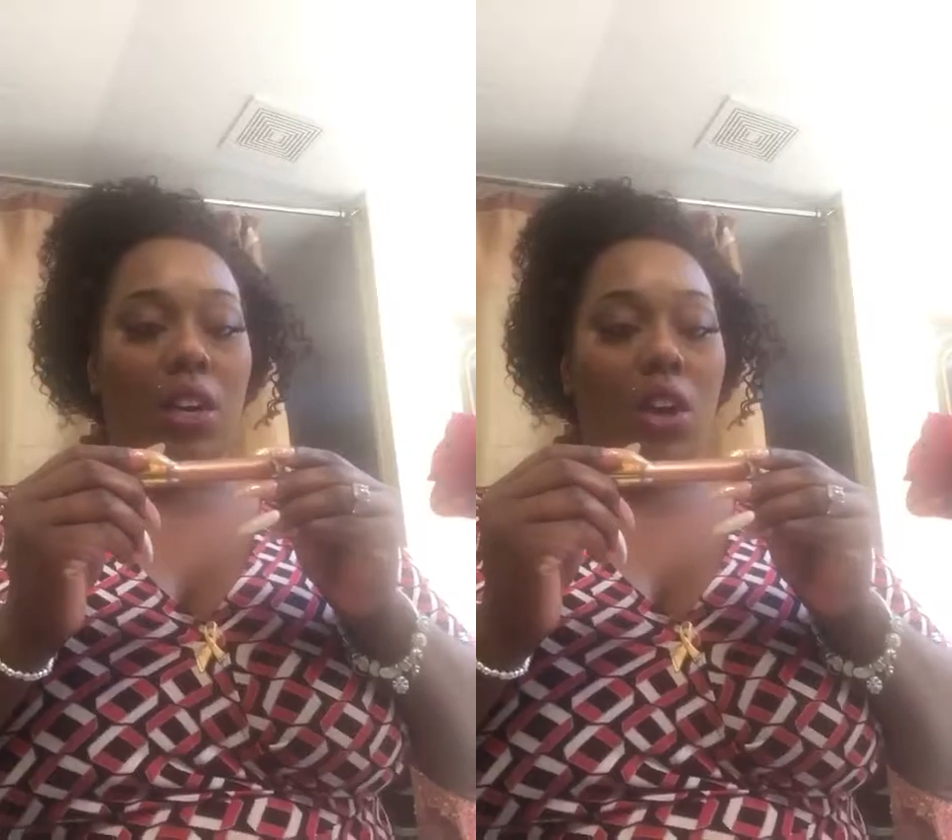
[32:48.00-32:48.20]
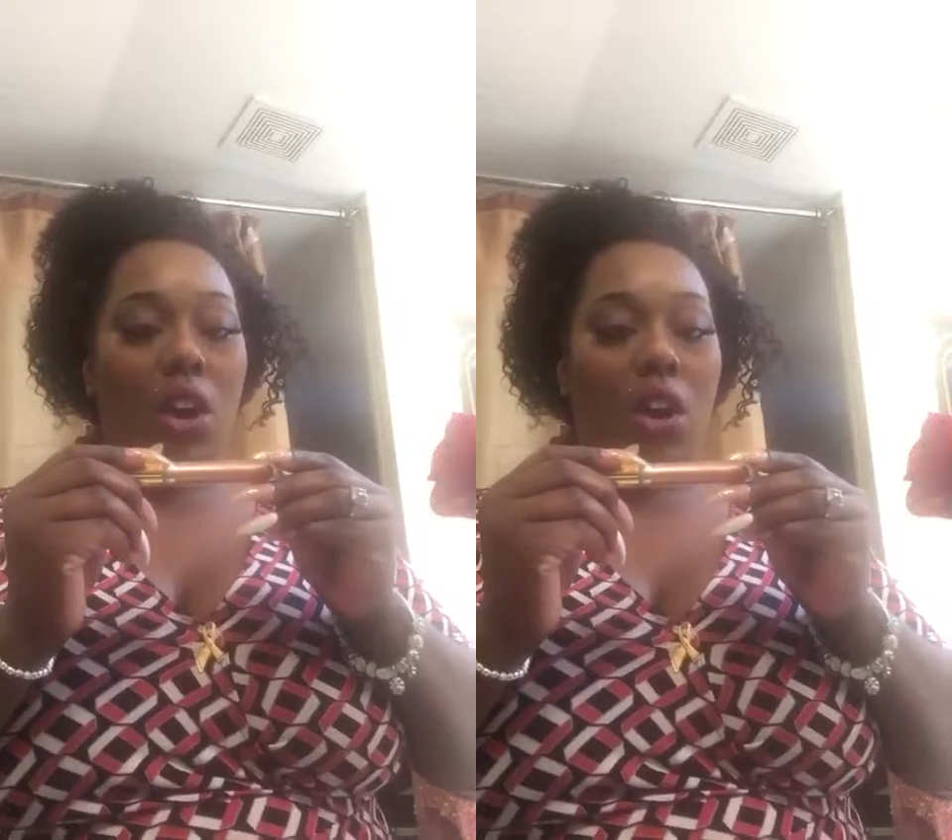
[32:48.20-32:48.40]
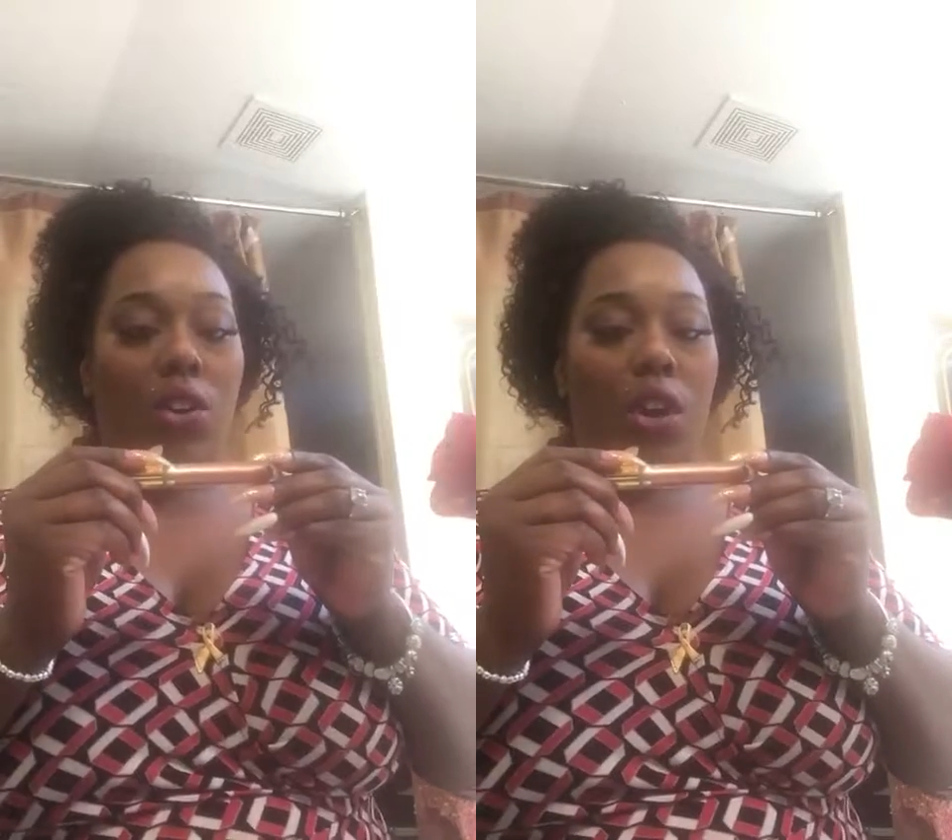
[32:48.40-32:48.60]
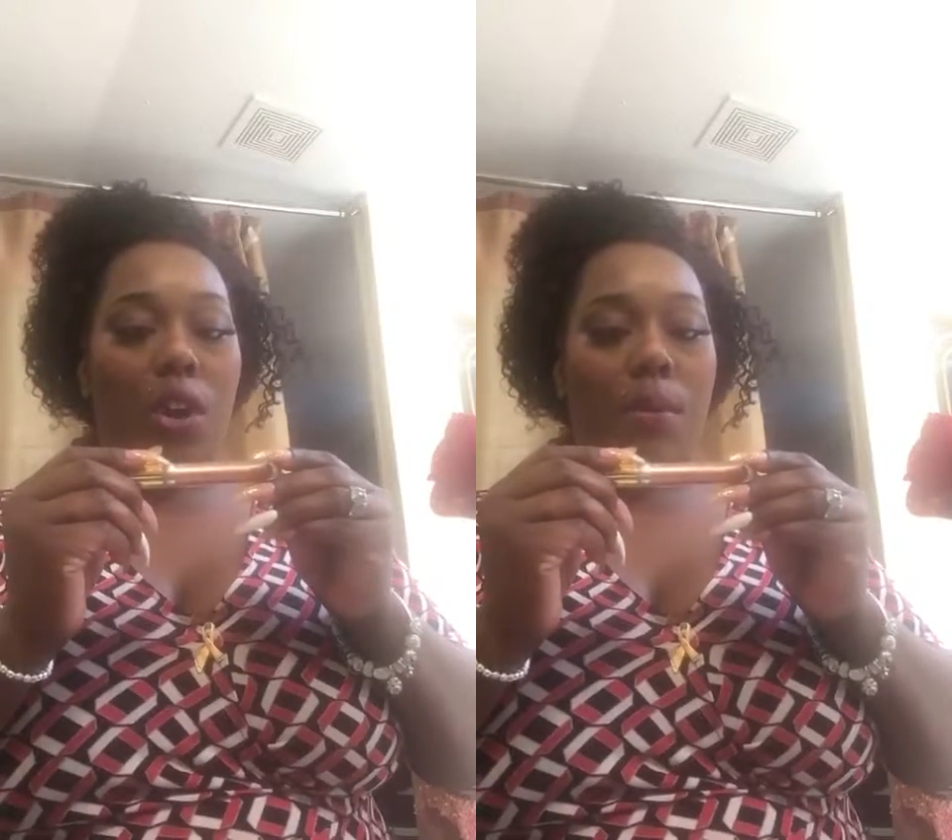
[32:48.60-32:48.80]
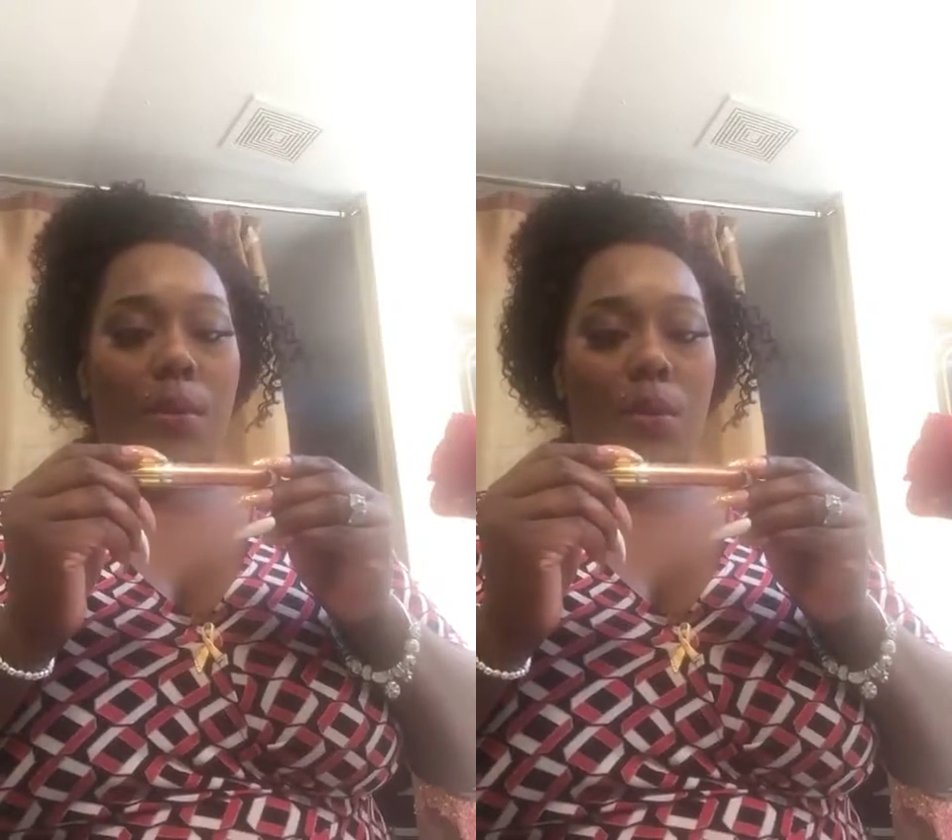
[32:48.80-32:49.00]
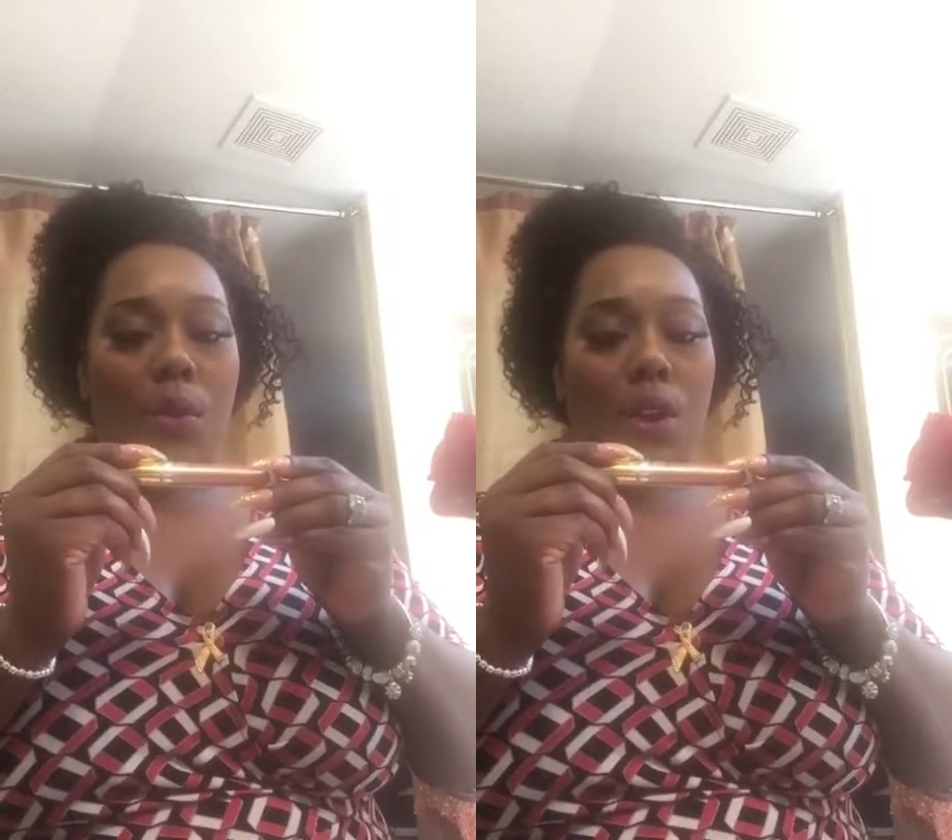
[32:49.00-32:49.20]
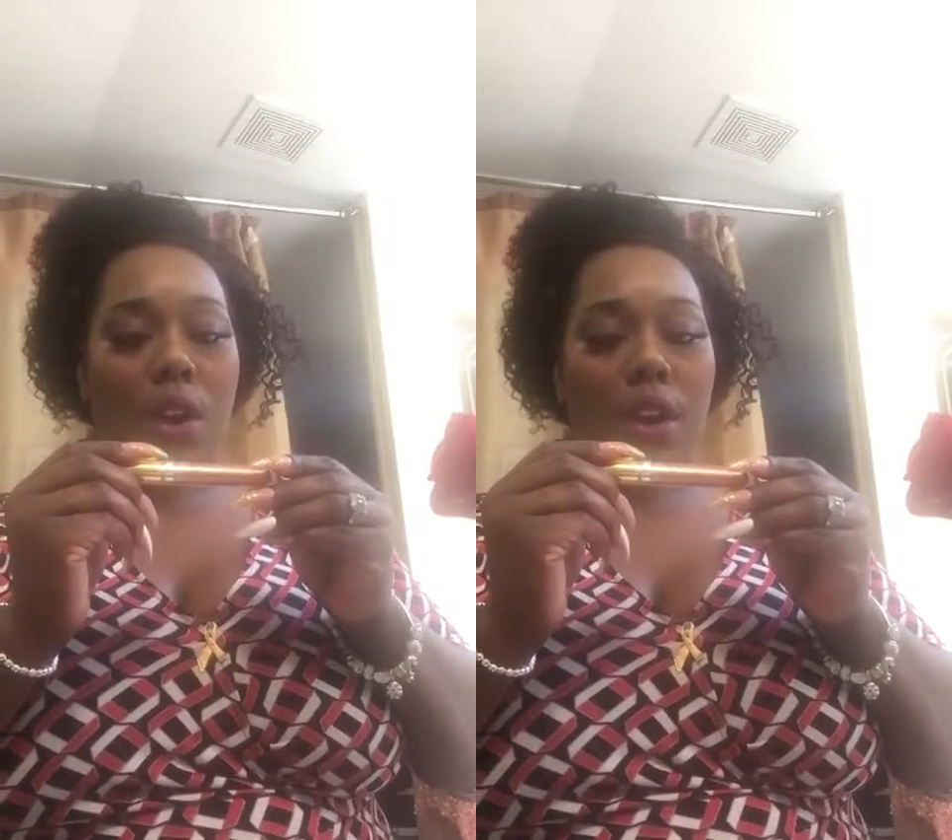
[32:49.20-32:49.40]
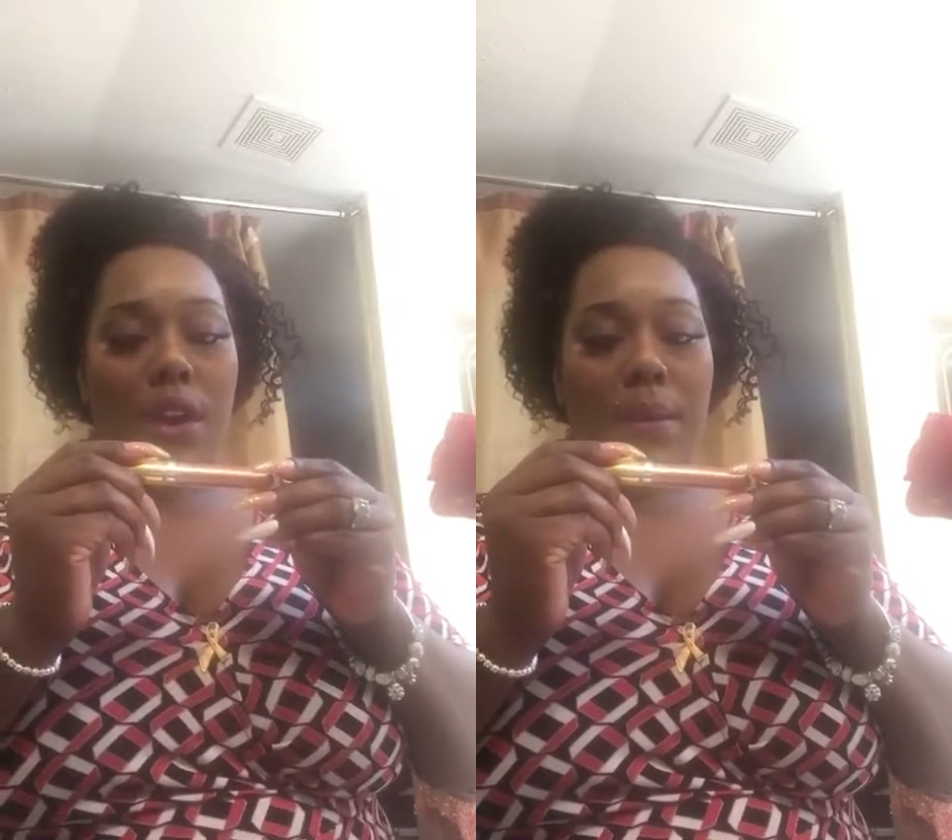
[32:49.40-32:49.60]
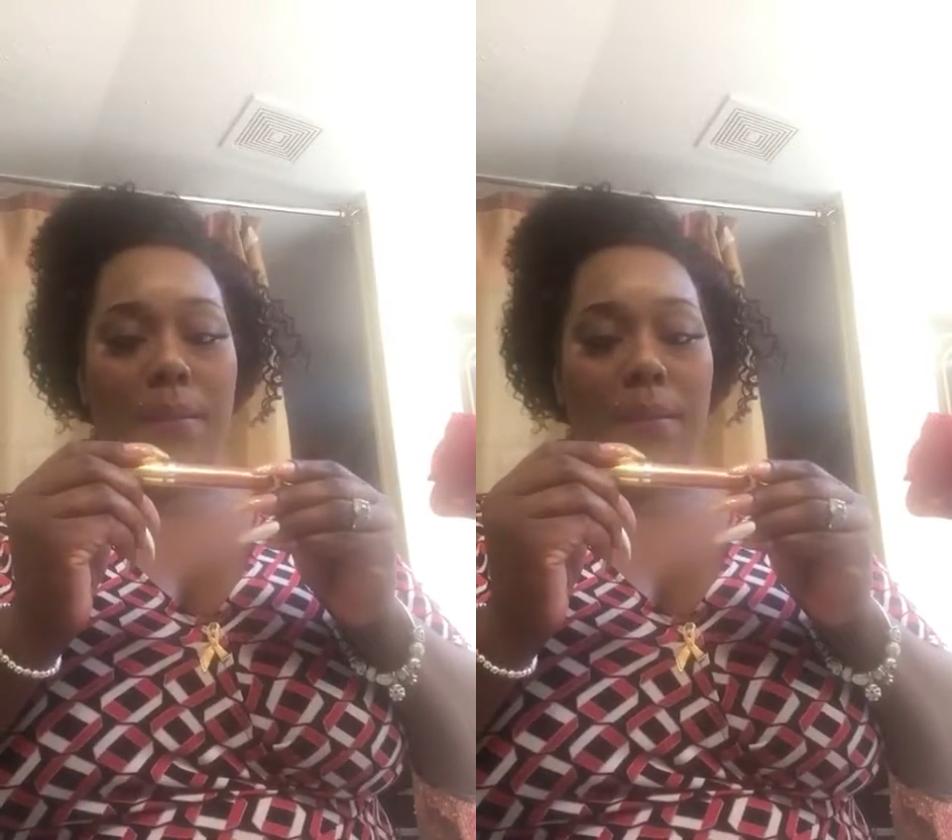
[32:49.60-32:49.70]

called Amore